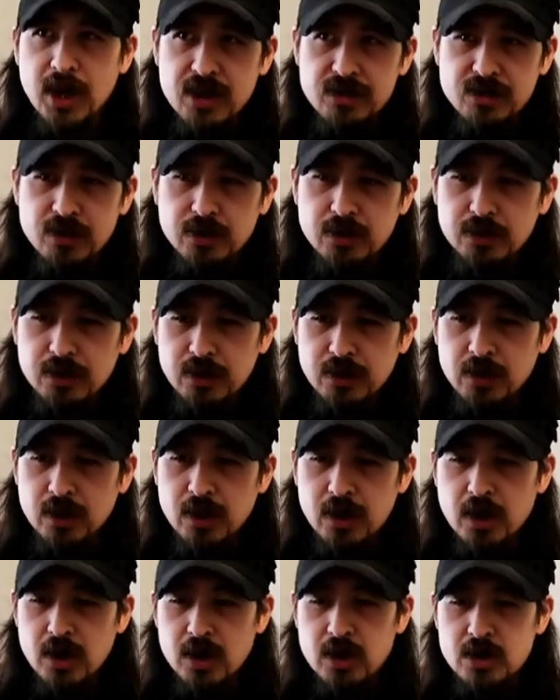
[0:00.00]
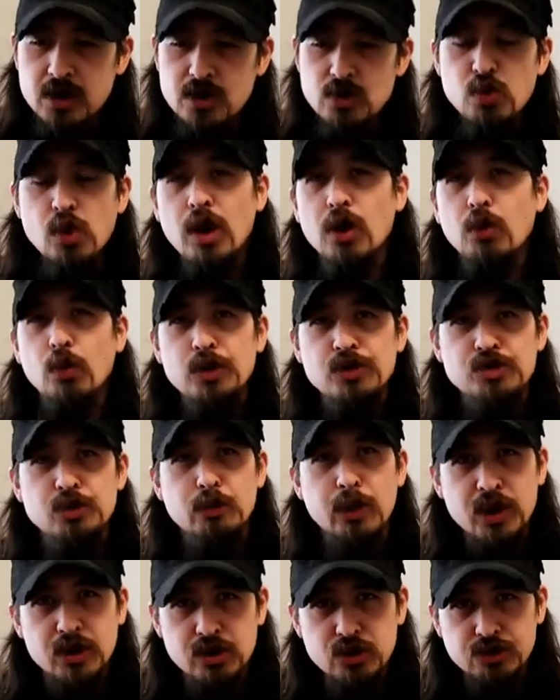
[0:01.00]
Basically, you are
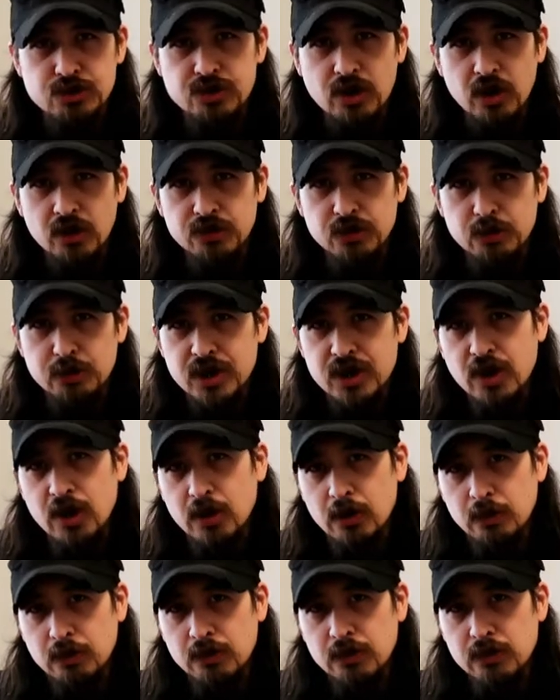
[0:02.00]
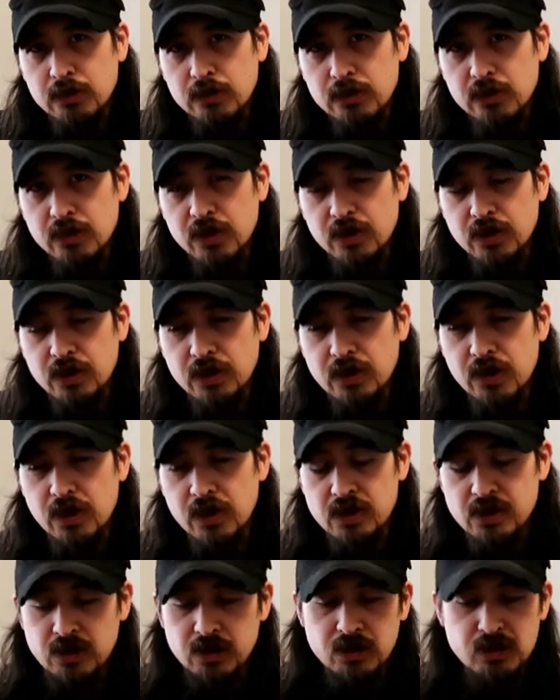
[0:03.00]
what you make yourself to become,
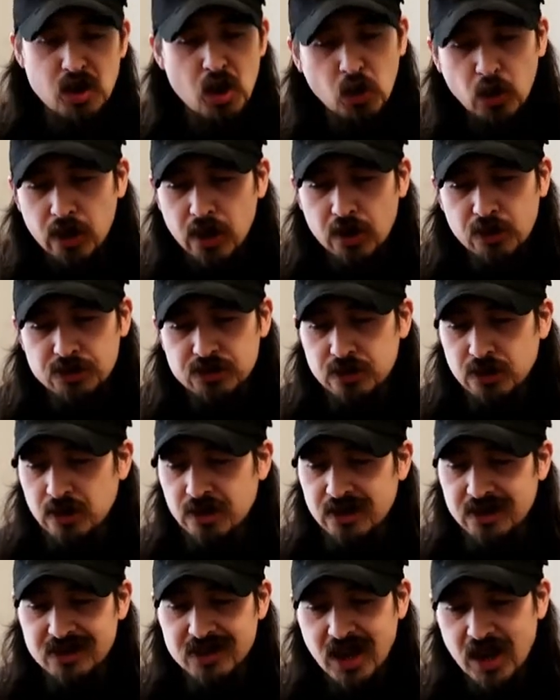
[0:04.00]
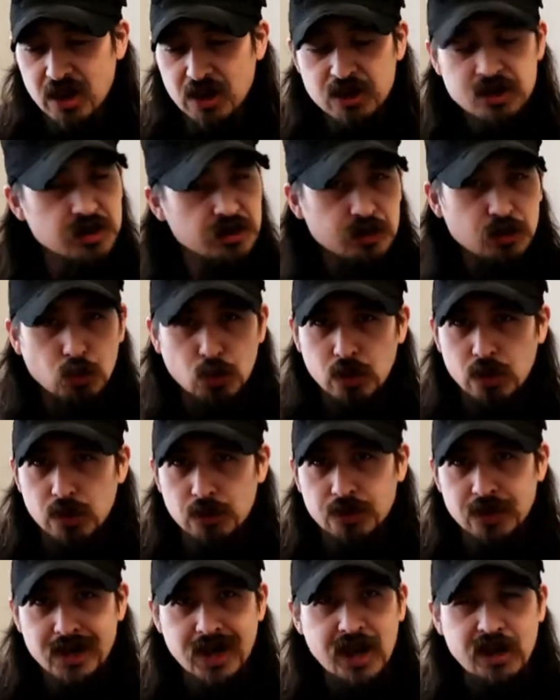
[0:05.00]
and no one else in the entirety of the
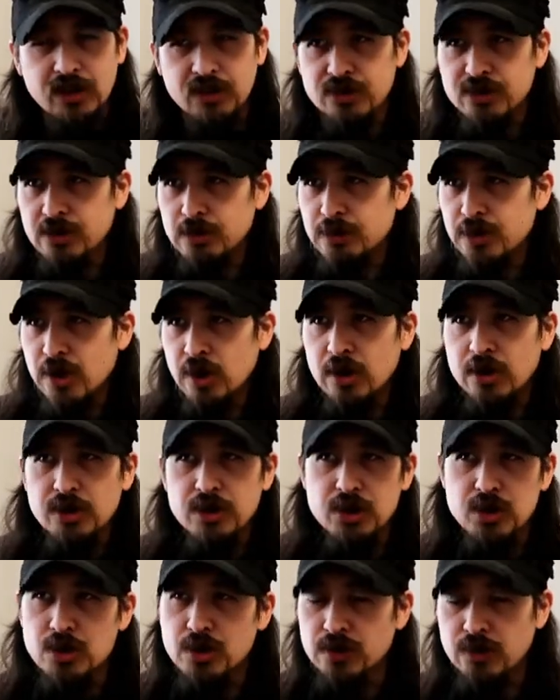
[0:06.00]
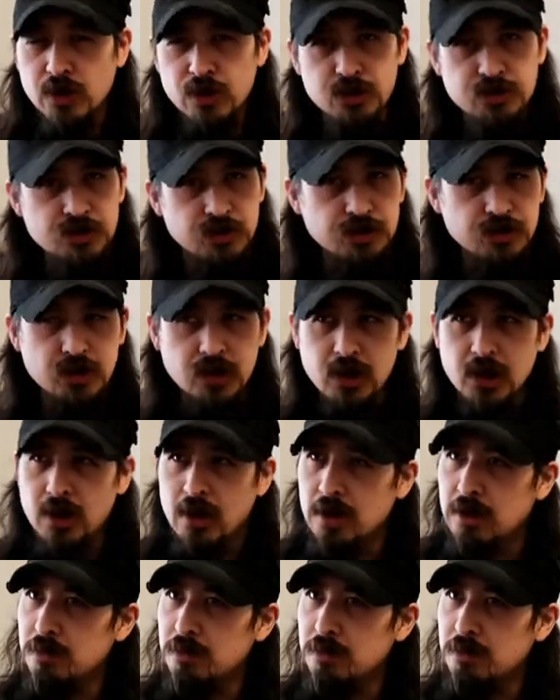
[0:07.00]
world, the galaxy, beyond the universes,